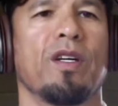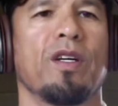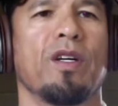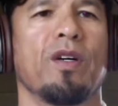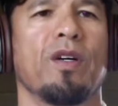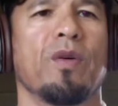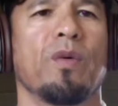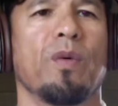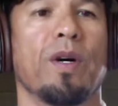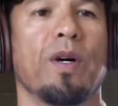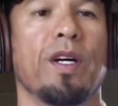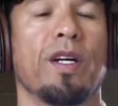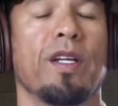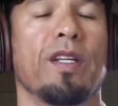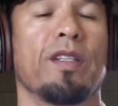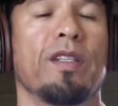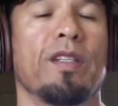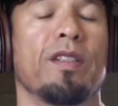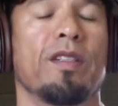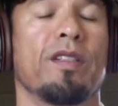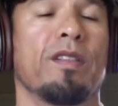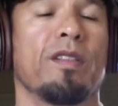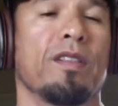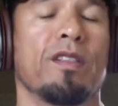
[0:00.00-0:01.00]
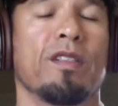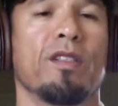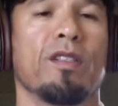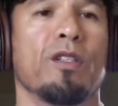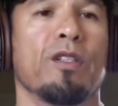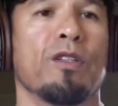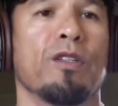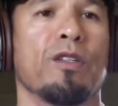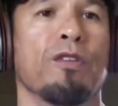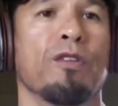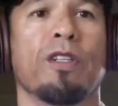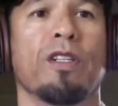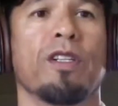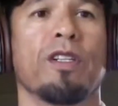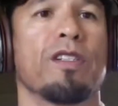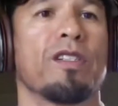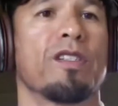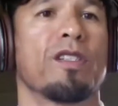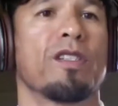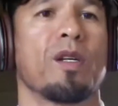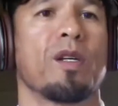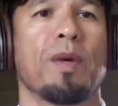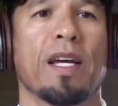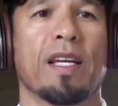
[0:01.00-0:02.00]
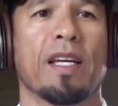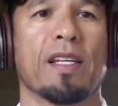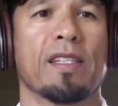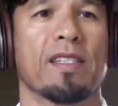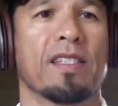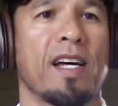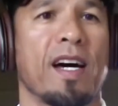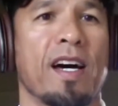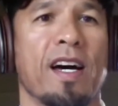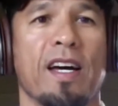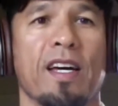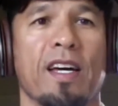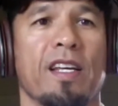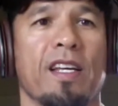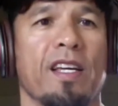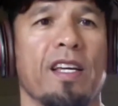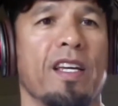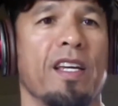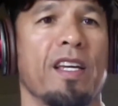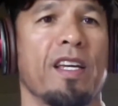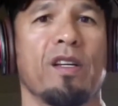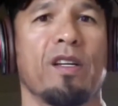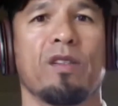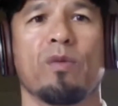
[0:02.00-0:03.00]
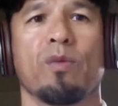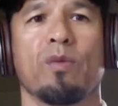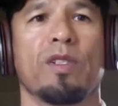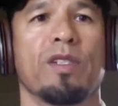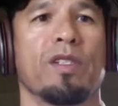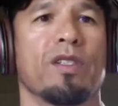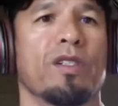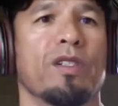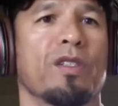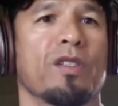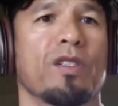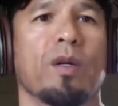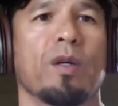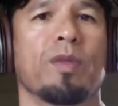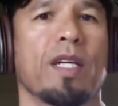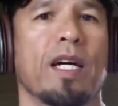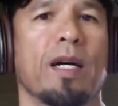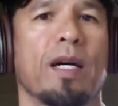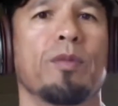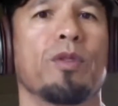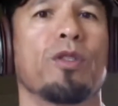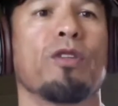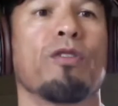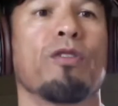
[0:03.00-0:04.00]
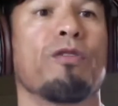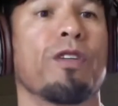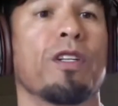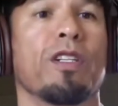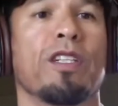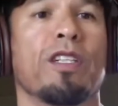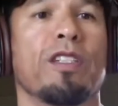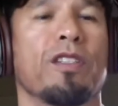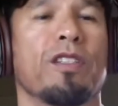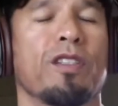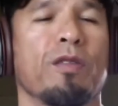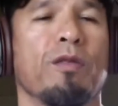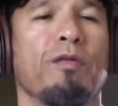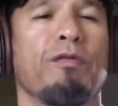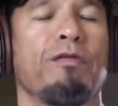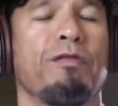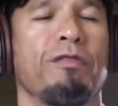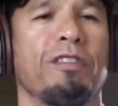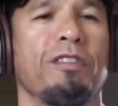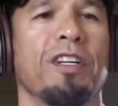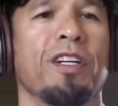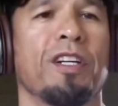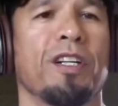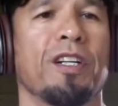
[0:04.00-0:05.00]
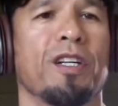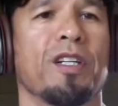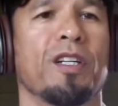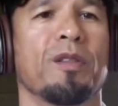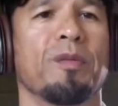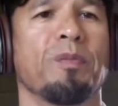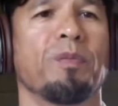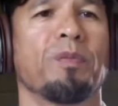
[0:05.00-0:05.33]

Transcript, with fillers: when you're feeling some anxiety, when you're sometimes you're feeling some fear.